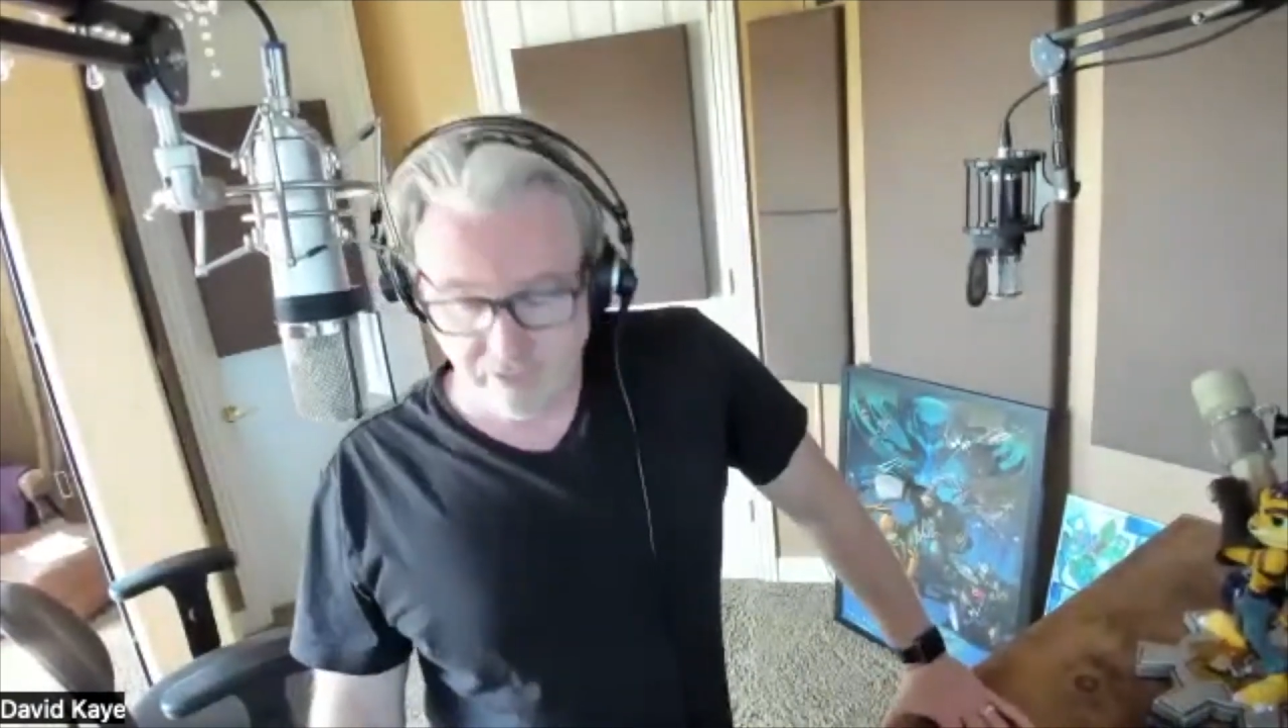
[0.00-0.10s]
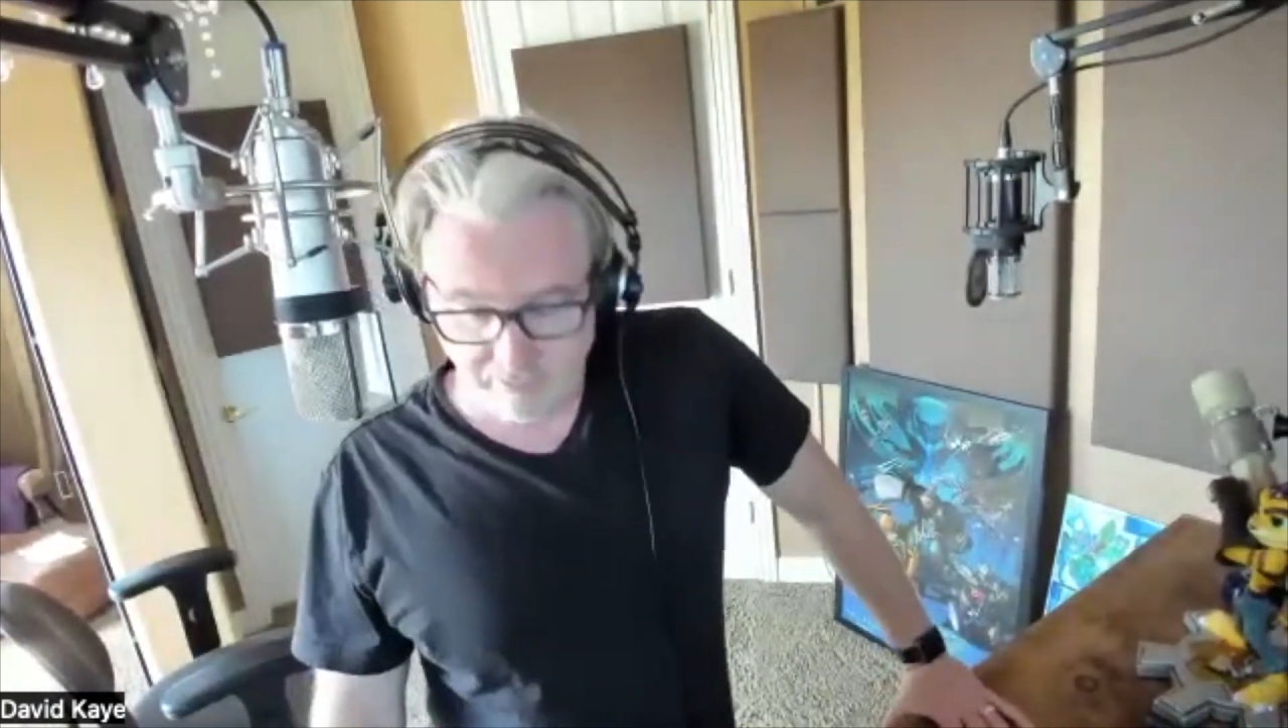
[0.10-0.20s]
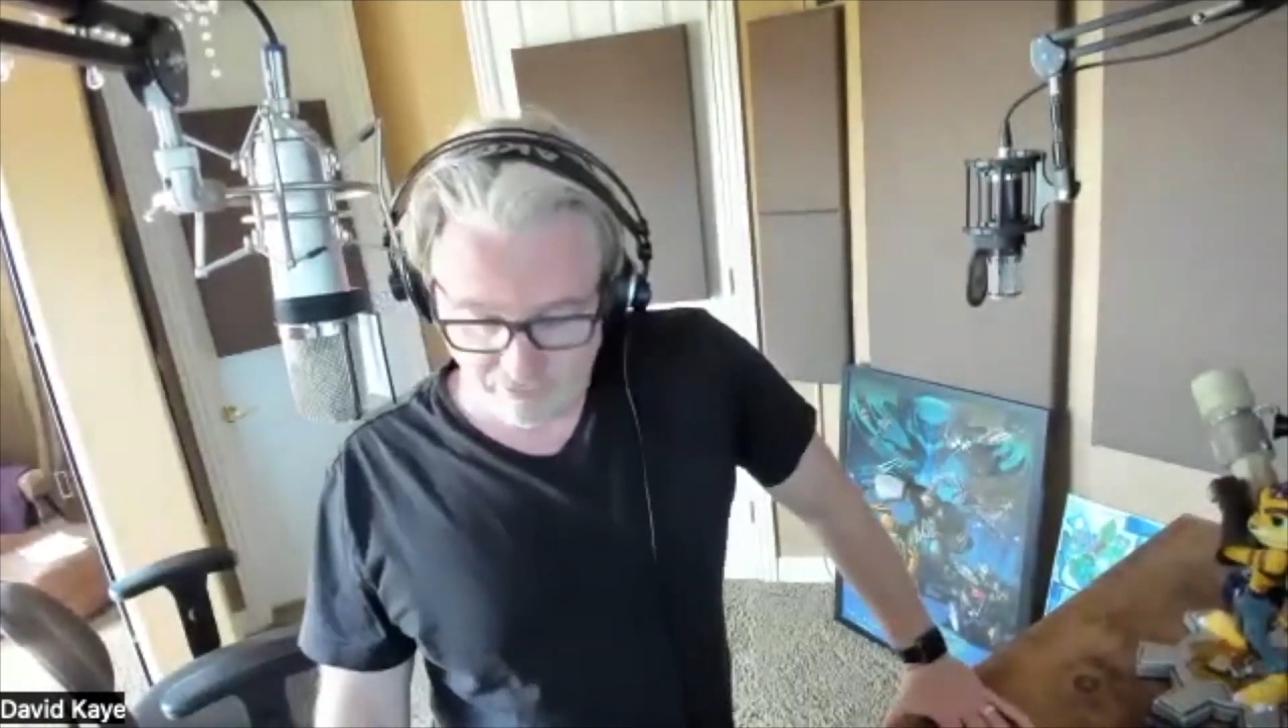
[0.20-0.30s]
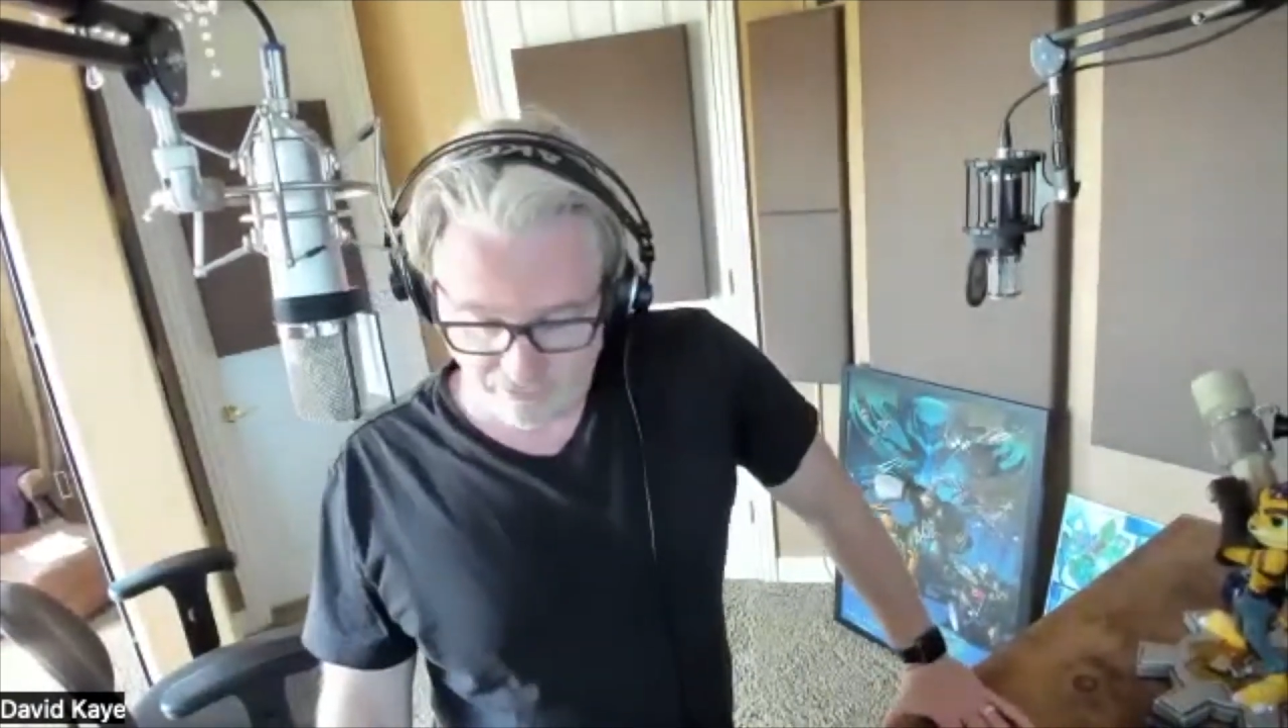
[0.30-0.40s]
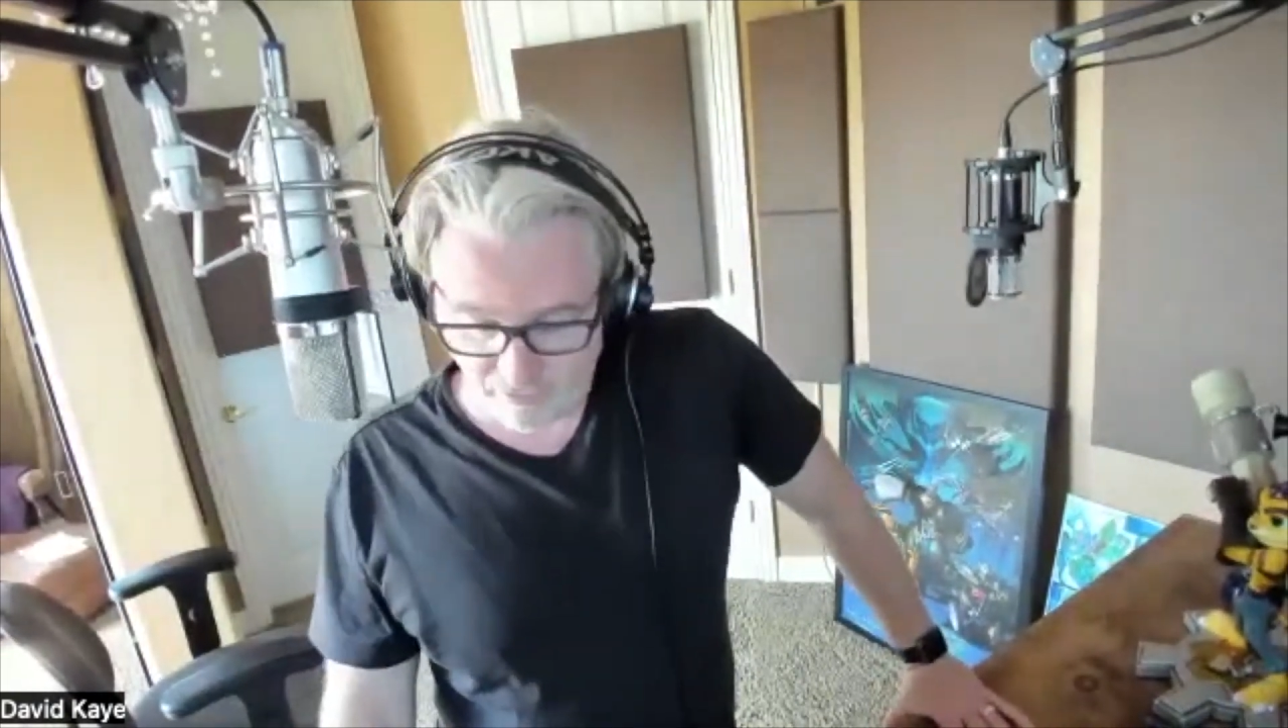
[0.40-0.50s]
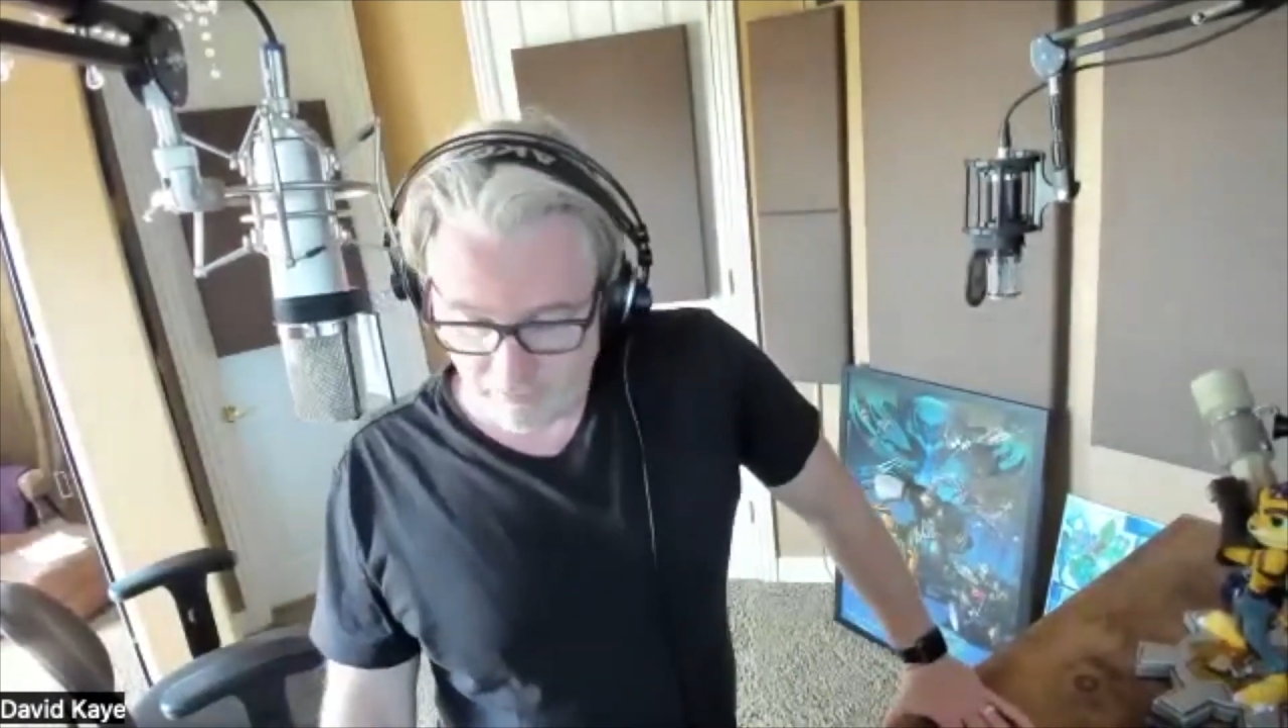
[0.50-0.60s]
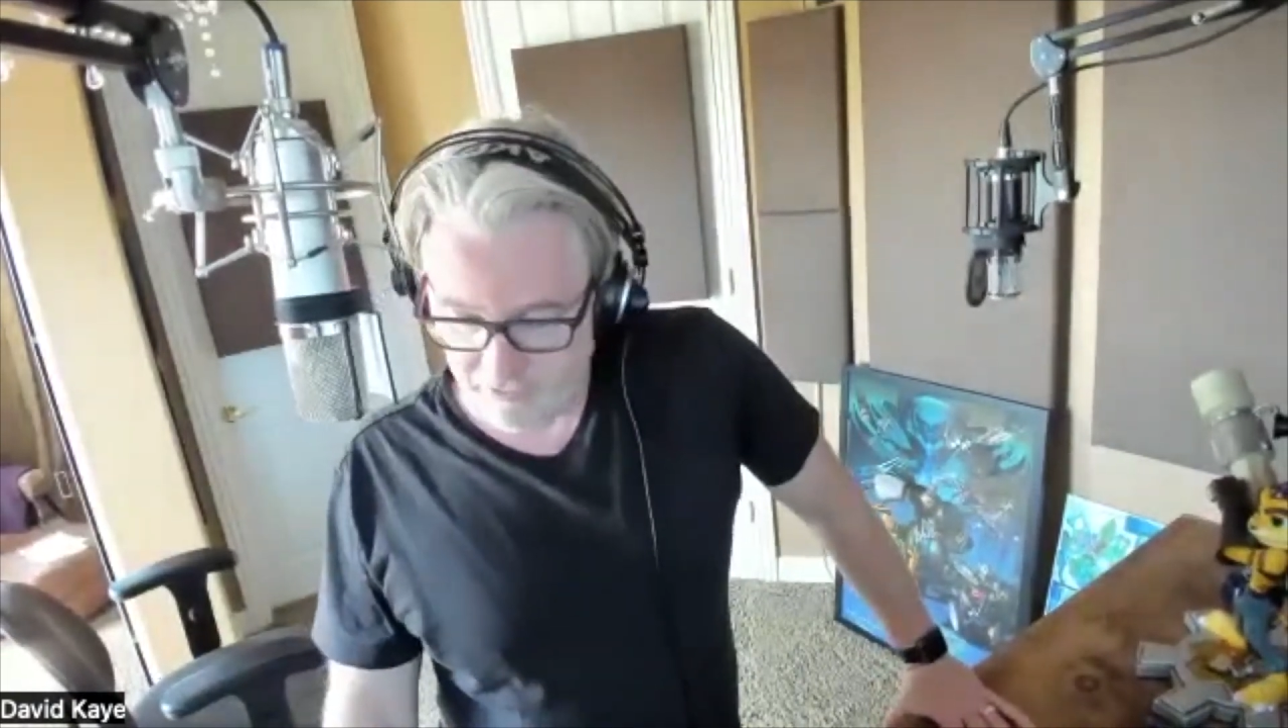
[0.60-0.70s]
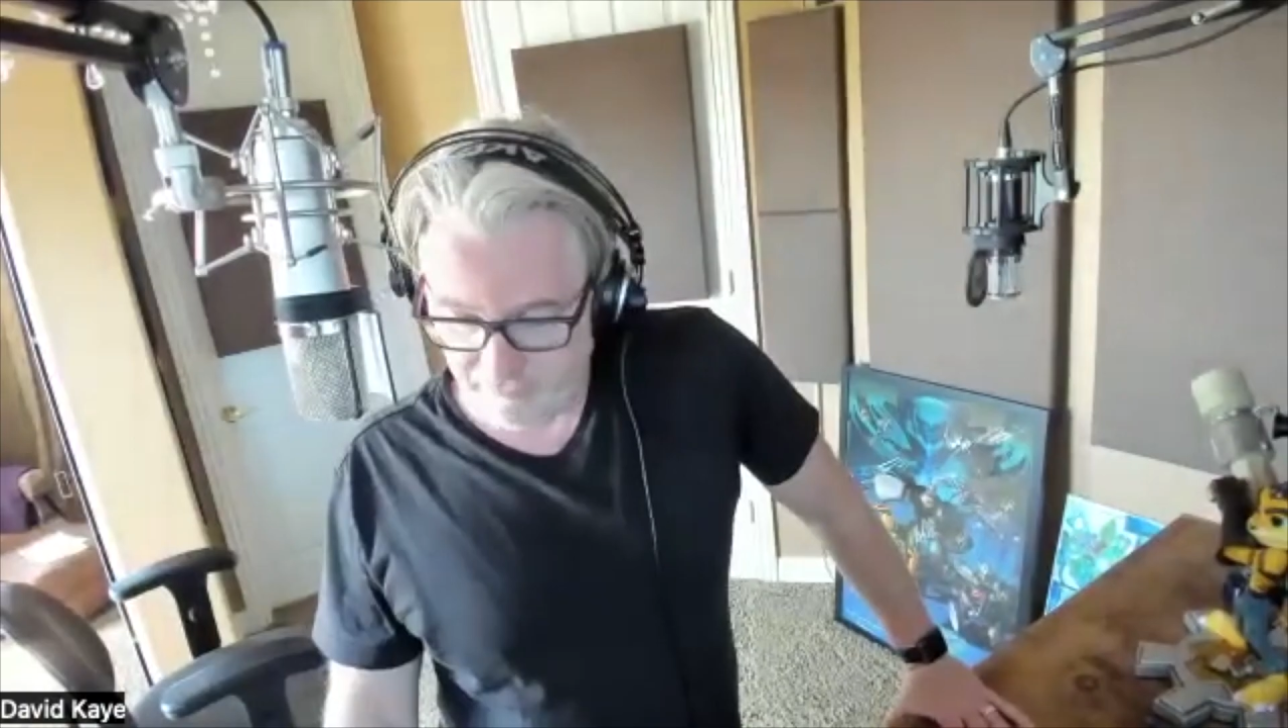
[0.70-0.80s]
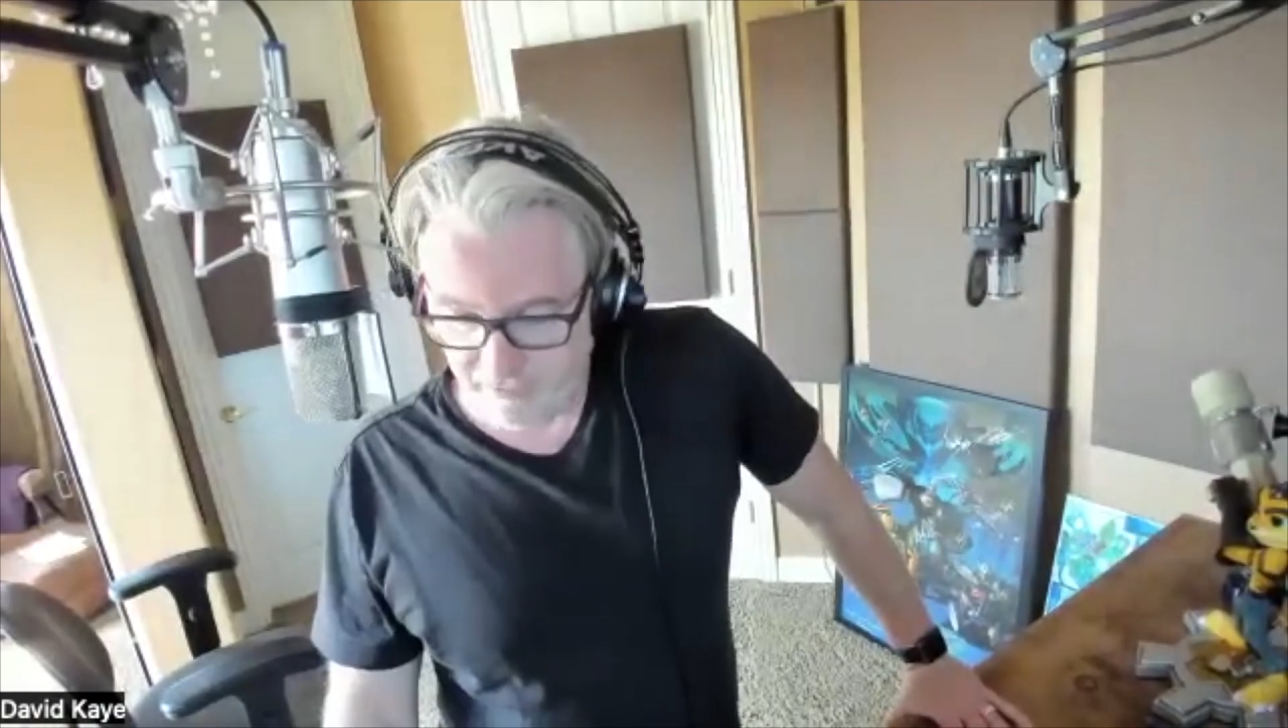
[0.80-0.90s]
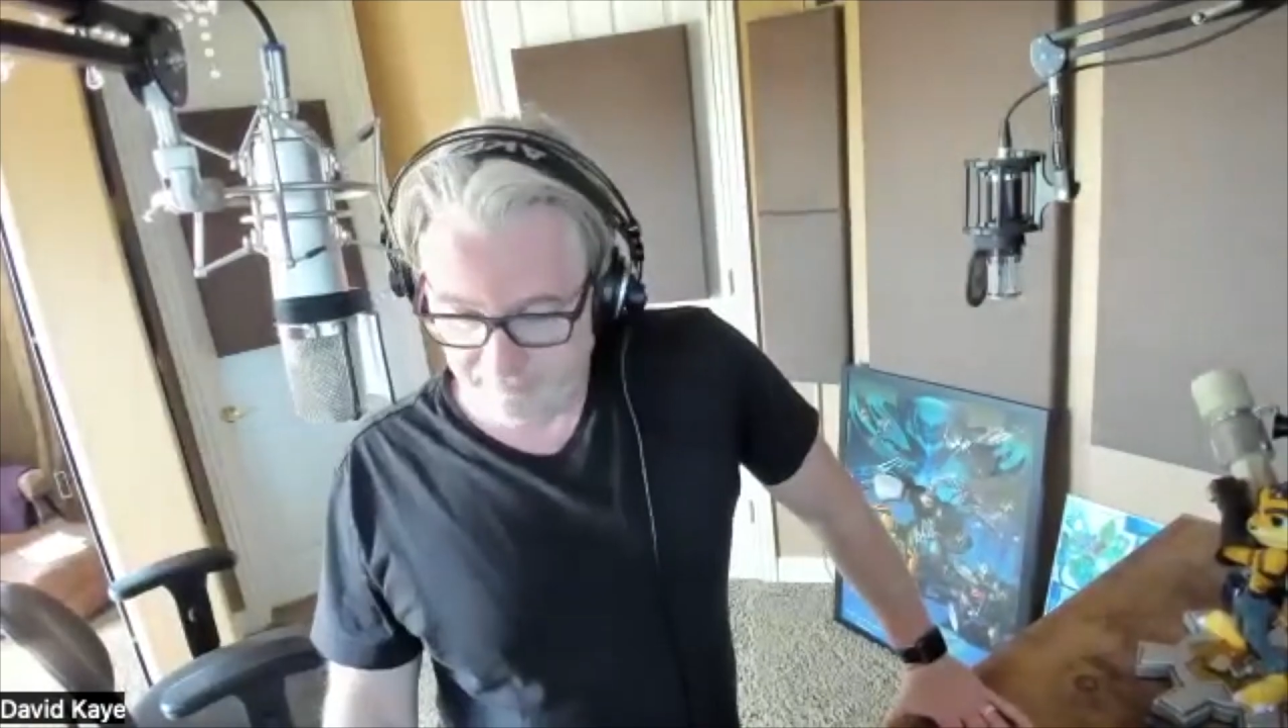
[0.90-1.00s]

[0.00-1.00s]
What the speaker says: and it was so much fun.